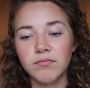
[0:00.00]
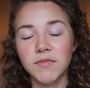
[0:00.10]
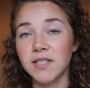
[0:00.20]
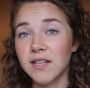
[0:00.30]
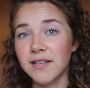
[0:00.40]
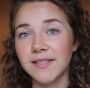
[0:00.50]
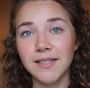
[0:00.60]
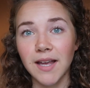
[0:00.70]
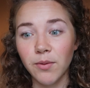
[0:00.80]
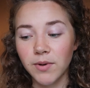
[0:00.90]
just because
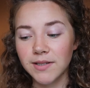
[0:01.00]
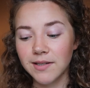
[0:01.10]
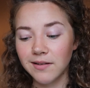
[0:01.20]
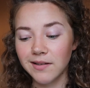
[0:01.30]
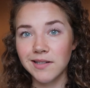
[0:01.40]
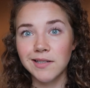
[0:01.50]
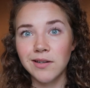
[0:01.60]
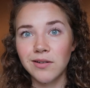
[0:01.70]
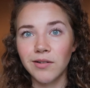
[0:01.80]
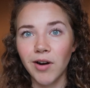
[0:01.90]
I wanted to
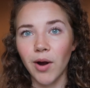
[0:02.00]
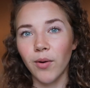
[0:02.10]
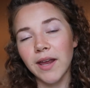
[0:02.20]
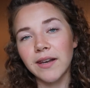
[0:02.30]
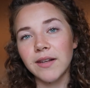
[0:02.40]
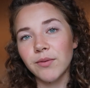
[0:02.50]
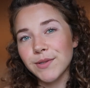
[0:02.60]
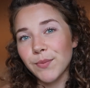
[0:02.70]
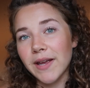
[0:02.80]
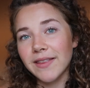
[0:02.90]
continue to grow, and it
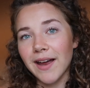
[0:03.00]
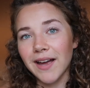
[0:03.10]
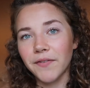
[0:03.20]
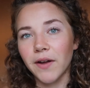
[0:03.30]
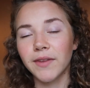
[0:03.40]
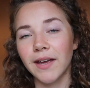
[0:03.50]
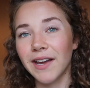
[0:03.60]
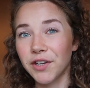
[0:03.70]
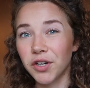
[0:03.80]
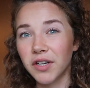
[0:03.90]
was a way that I found that
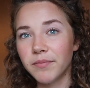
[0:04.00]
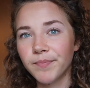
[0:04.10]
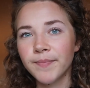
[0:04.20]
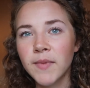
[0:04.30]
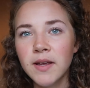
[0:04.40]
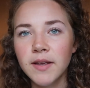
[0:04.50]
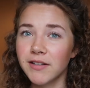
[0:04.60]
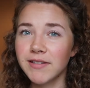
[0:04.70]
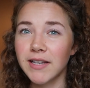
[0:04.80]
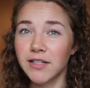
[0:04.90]
I could.
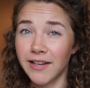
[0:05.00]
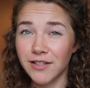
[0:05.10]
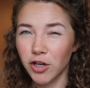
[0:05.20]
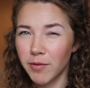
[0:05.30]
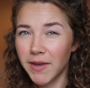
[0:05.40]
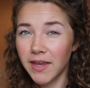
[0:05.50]
Honestly, it took